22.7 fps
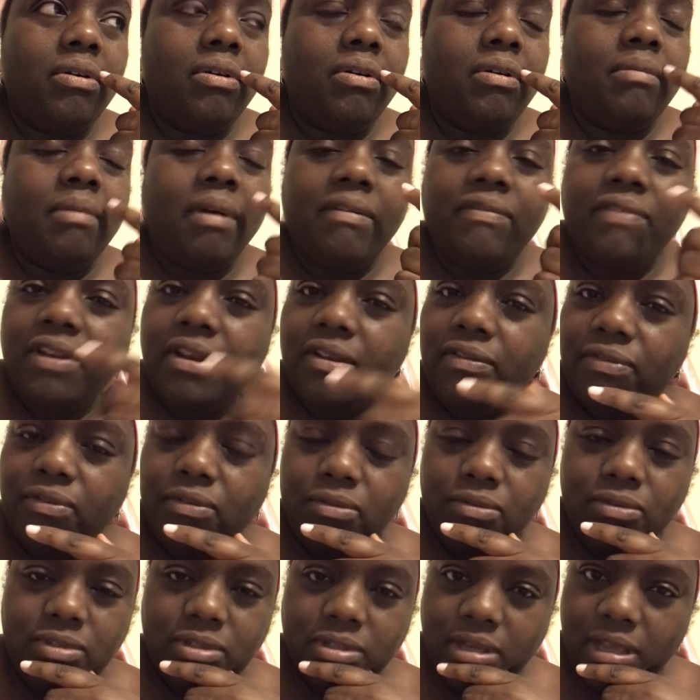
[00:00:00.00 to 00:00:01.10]
my Freddy
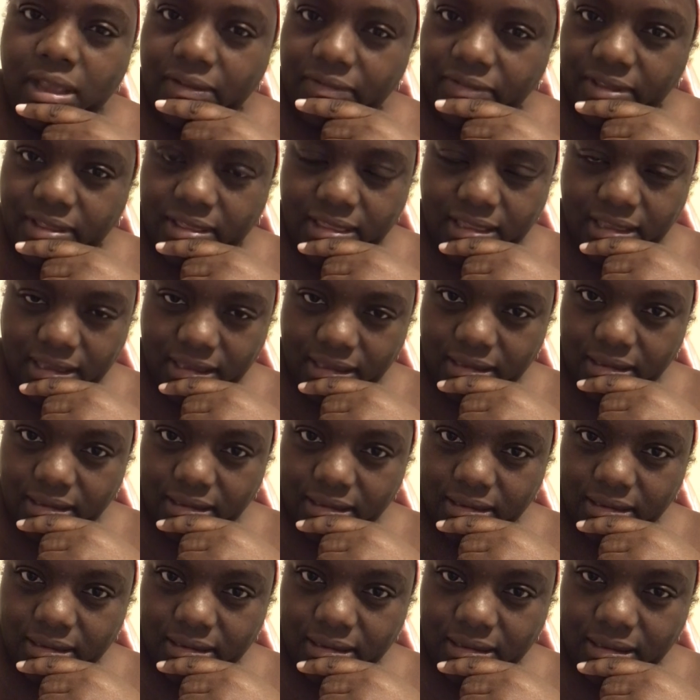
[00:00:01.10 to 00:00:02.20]
phone to everything.
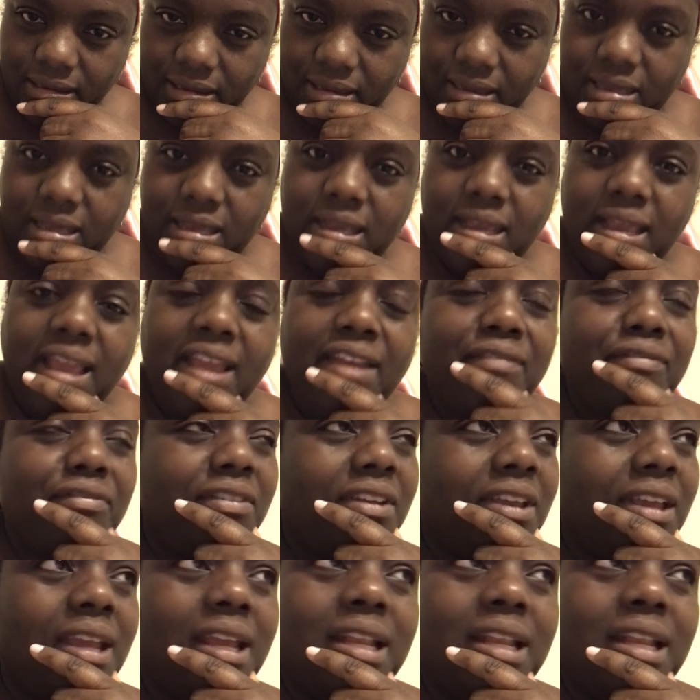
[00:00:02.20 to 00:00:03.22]
Every